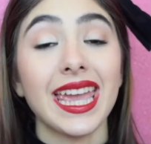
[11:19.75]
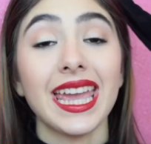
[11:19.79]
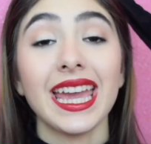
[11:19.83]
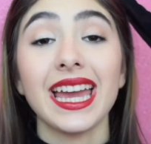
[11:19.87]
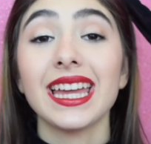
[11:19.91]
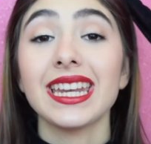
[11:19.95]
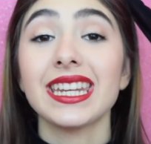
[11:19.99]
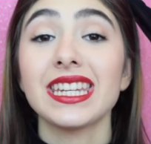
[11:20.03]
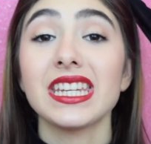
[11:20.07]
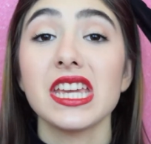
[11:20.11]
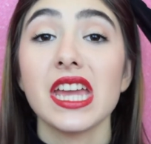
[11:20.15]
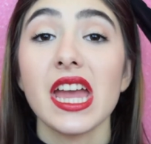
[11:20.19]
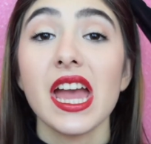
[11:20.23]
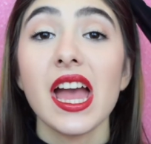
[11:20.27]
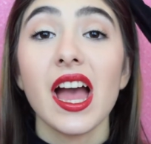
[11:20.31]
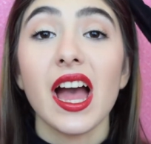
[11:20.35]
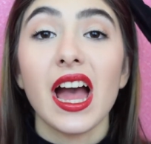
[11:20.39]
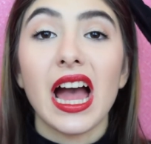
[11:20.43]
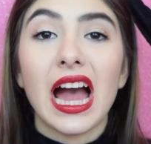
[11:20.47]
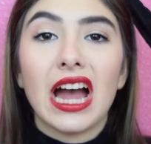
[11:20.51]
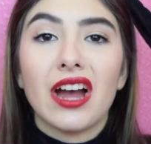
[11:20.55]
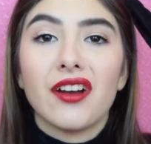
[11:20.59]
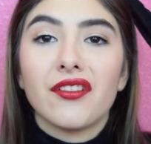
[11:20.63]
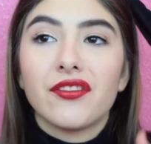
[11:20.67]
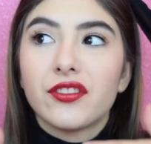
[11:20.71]
And yeah,
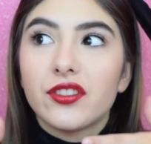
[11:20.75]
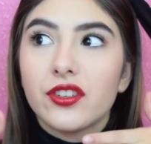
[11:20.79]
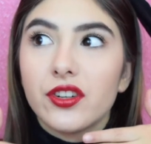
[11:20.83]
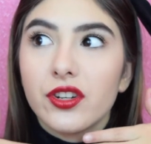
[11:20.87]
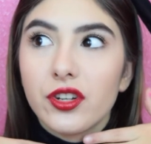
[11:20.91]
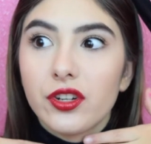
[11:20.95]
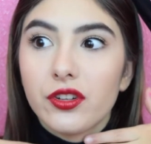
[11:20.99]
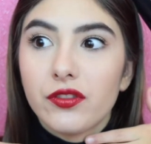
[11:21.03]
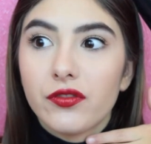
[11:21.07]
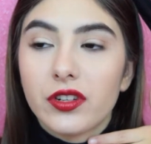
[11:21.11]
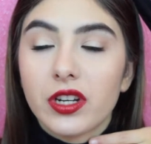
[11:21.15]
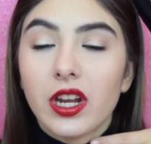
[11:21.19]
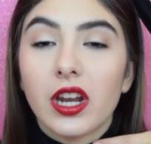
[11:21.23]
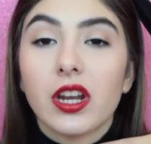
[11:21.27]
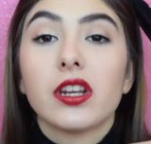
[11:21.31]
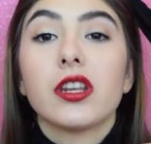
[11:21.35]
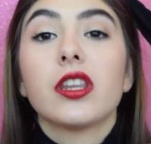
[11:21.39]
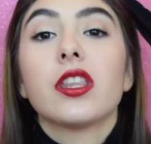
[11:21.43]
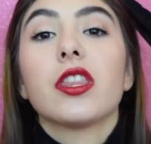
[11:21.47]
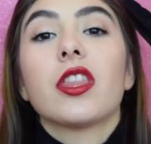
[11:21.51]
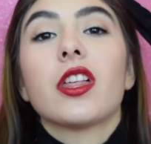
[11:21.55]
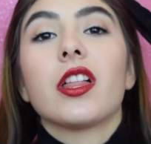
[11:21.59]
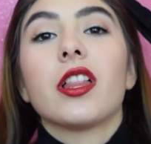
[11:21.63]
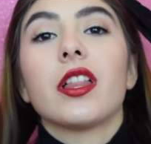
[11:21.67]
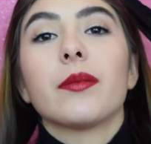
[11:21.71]
after you've
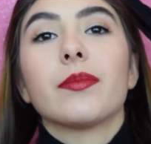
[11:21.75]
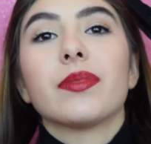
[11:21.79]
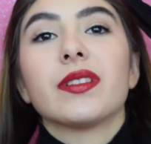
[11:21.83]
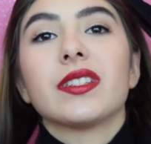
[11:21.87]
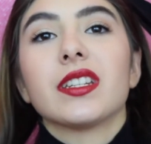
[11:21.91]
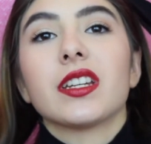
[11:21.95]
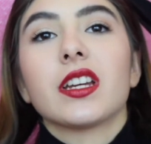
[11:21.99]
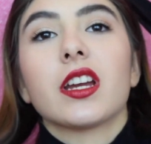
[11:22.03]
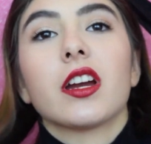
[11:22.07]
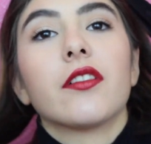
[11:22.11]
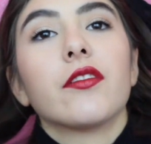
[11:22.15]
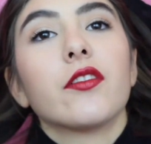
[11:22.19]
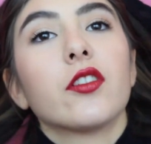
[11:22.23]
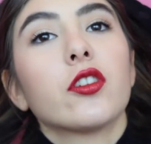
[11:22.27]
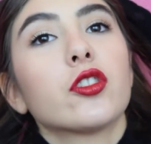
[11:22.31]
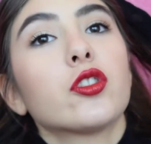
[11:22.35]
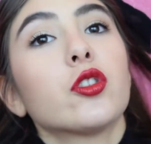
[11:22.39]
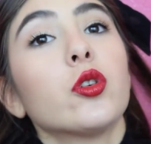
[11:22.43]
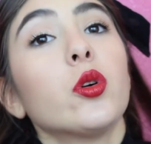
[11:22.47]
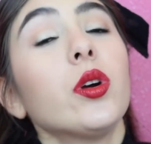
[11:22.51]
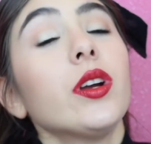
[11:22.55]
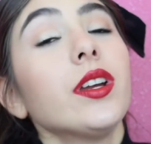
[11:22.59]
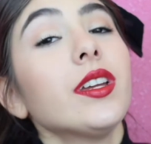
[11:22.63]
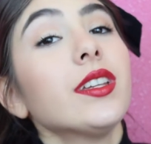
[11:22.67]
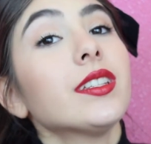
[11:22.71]
done the lipstick of your
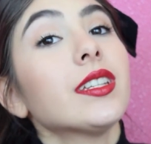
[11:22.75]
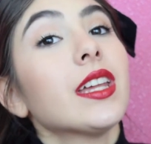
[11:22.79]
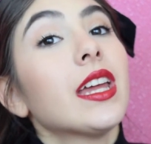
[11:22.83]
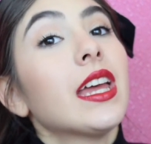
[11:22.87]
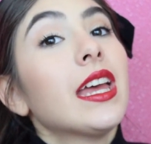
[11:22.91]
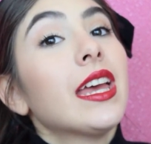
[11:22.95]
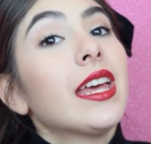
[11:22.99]
choice,